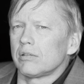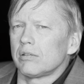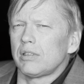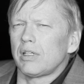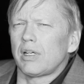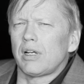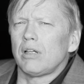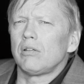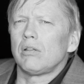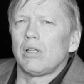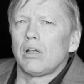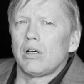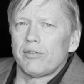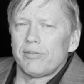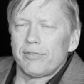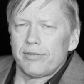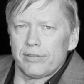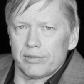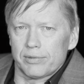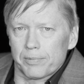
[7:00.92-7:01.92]
that I love.
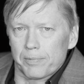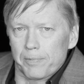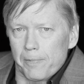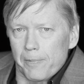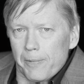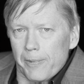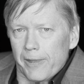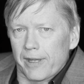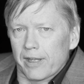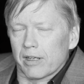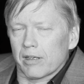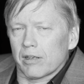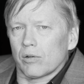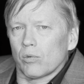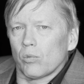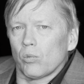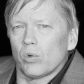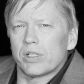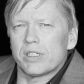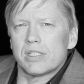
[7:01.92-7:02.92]

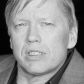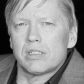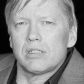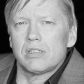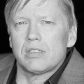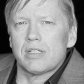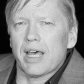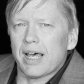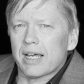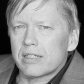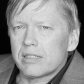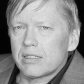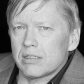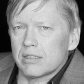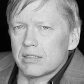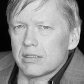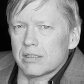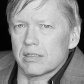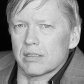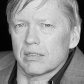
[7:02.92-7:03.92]
One is taxes,
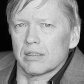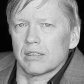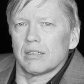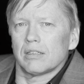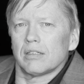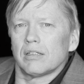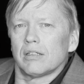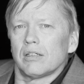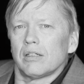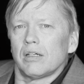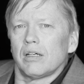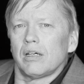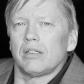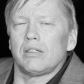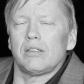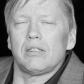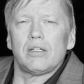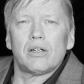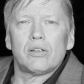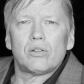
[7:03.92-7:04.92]

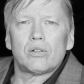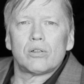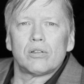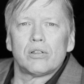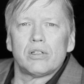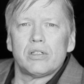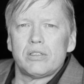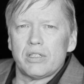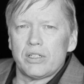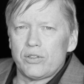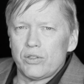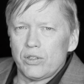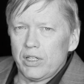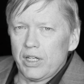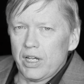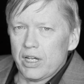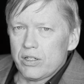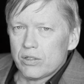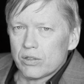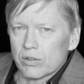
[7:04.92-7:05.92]
and the other is
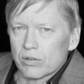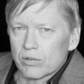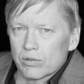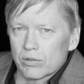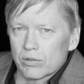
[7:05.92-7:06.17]
education.